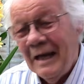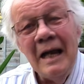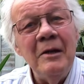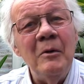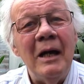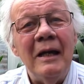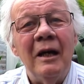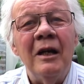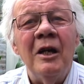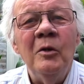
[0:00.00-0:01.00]
Anyway,
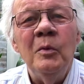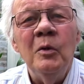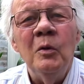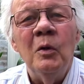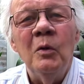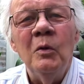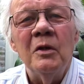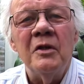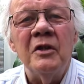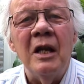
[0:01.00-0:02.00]
I hope you
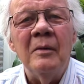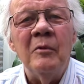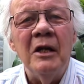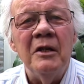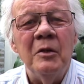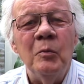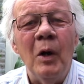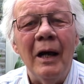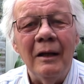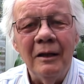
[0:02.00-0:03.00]
all celebrated
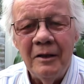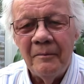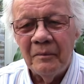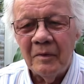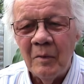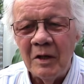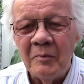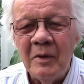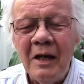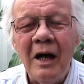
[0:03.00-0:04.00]
well.
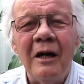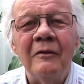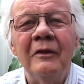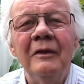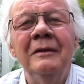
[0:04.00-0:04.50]
Makes me laugh.